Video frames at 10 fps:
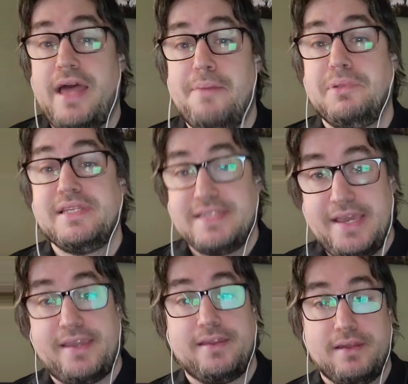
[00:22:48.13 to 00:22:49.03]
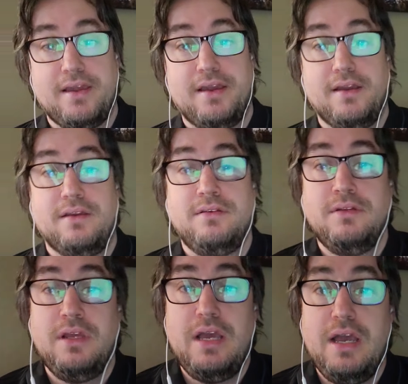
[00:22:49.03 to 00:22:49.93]
happily take it,
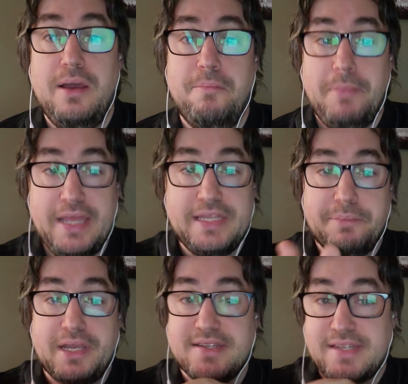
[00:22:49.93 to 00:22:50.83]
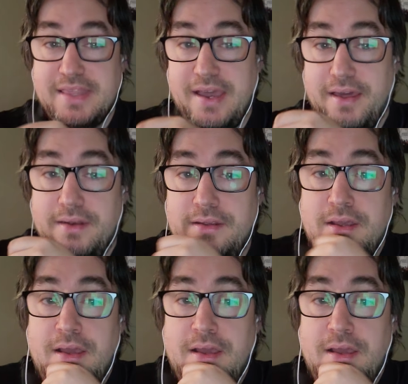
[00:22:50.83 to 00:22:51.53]
mainly because of that.